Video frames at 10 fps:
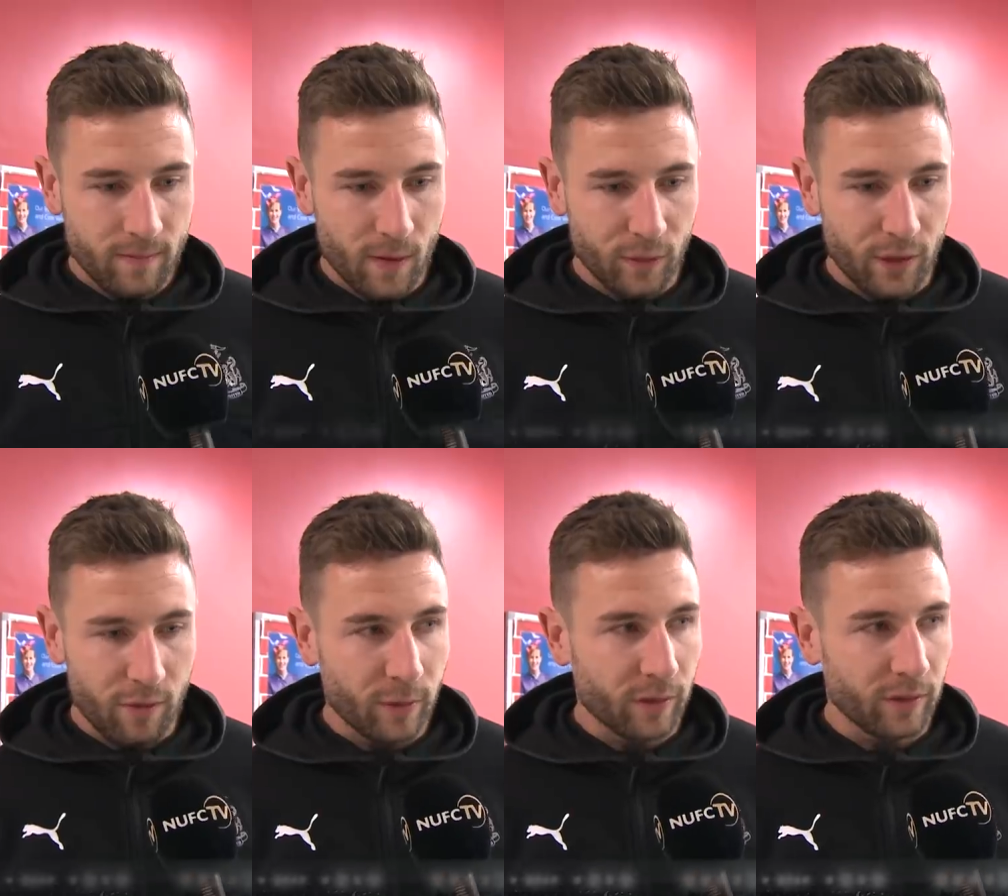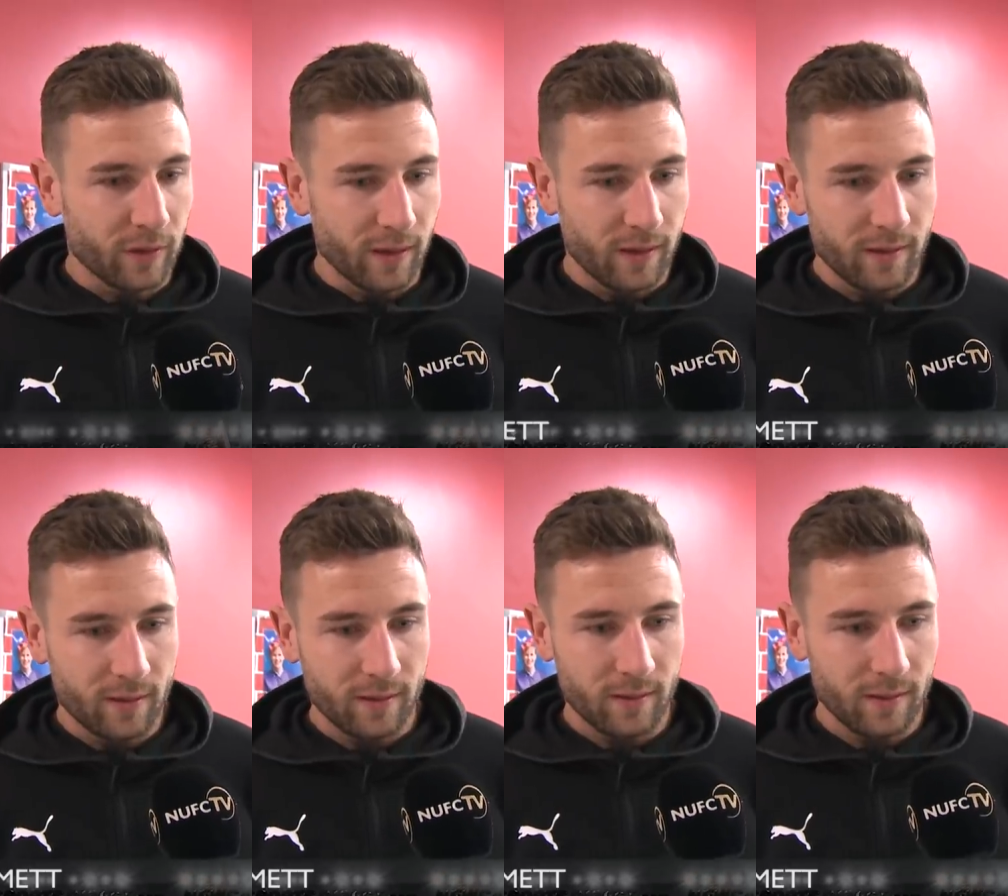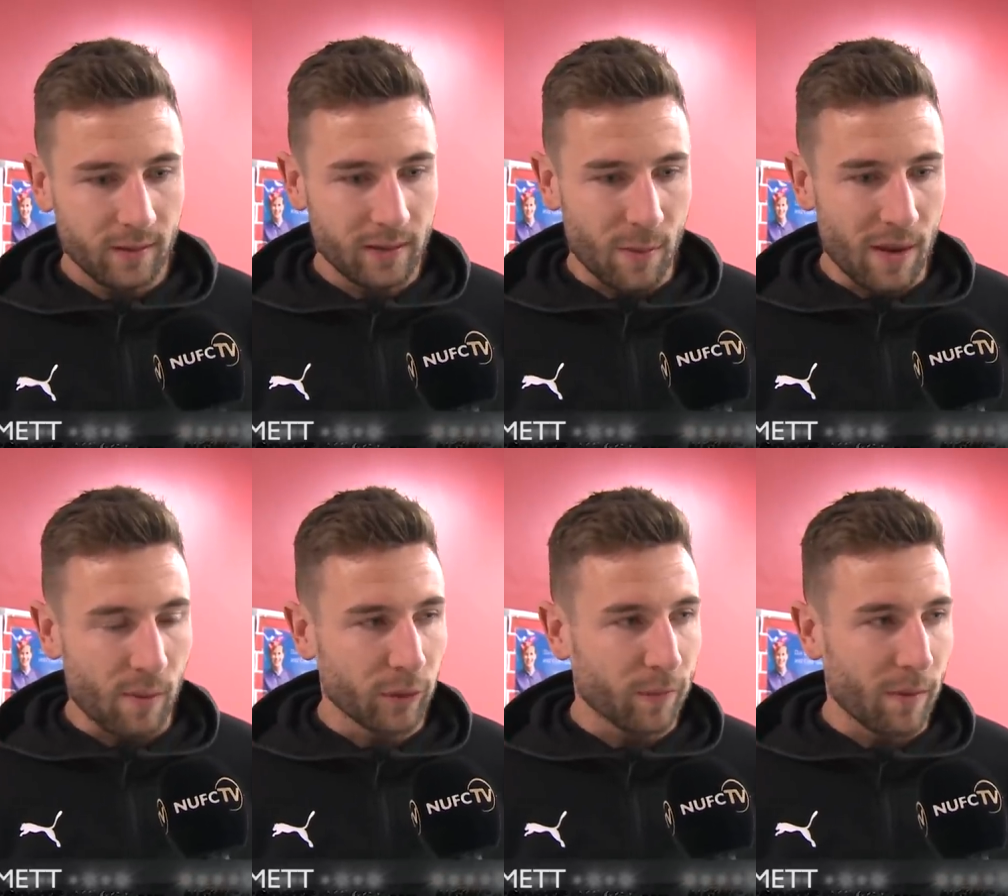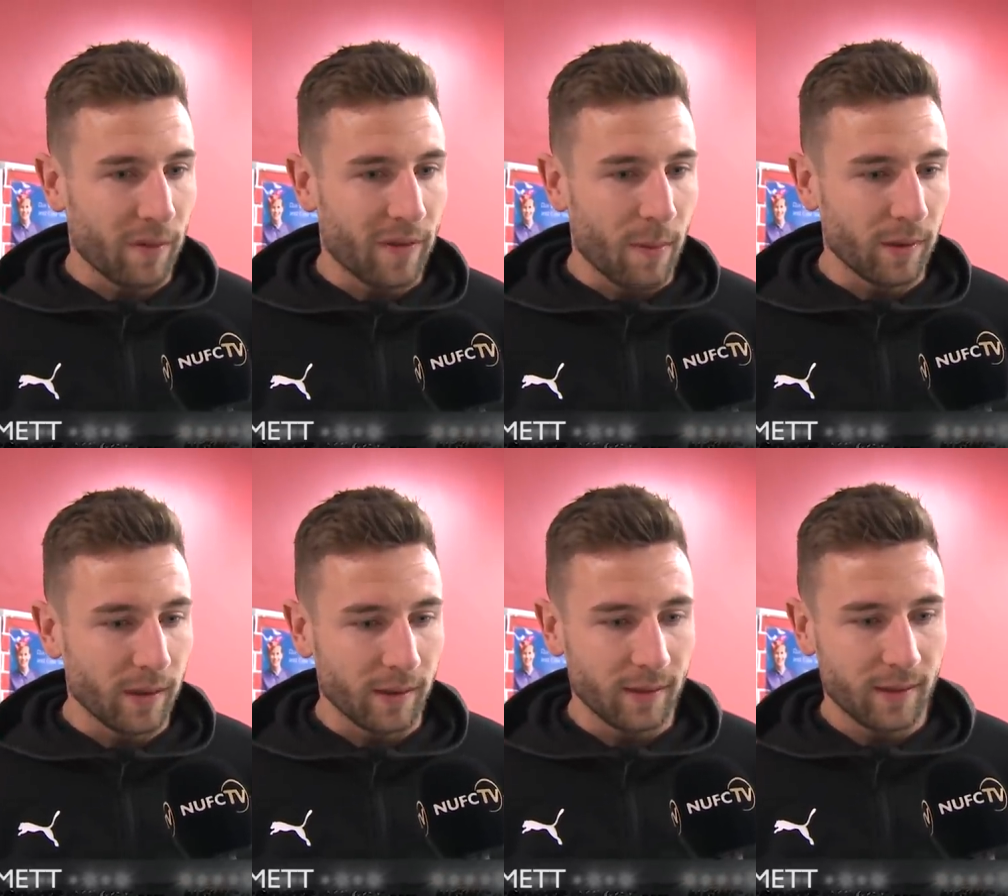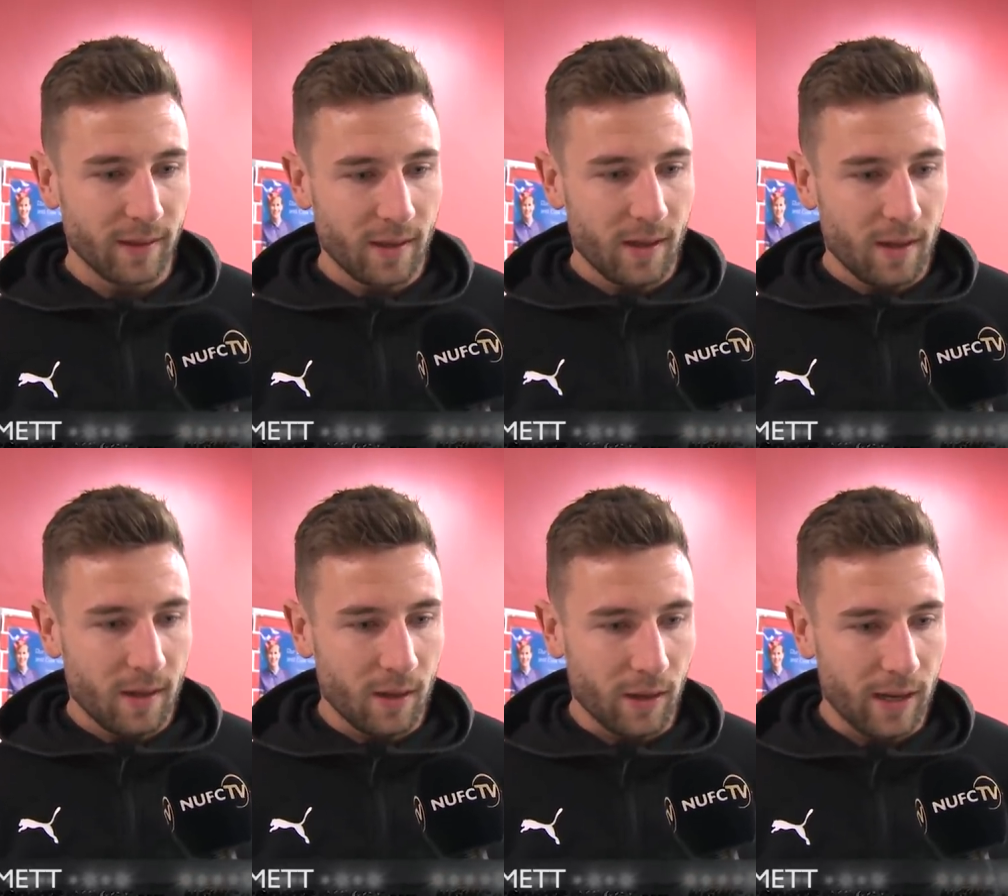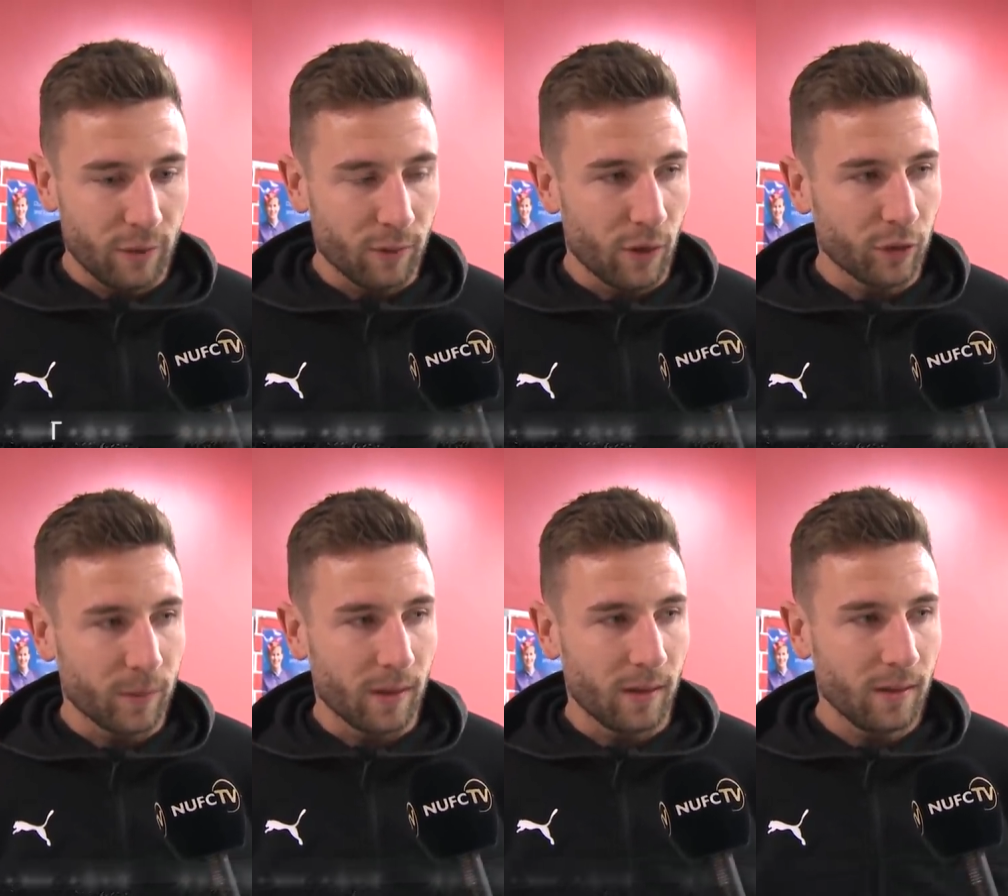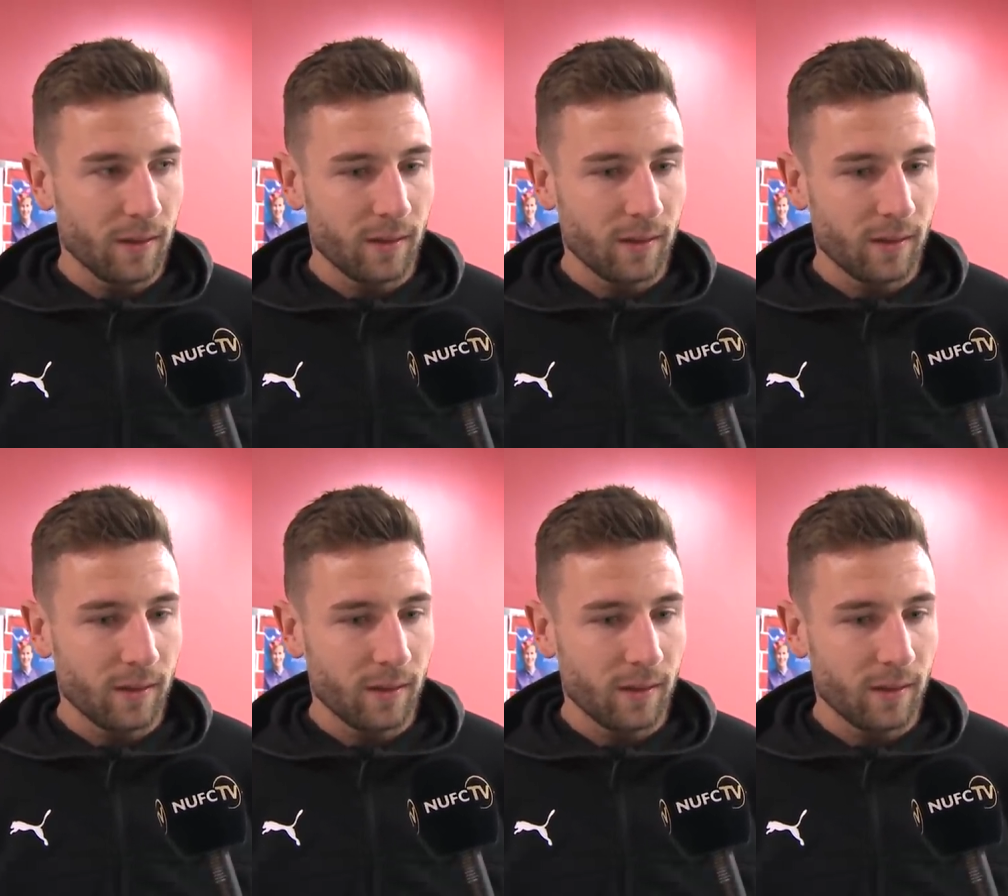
Obviously Christmas is a time that everyone wants to spend with their family and a lot of kids in hospital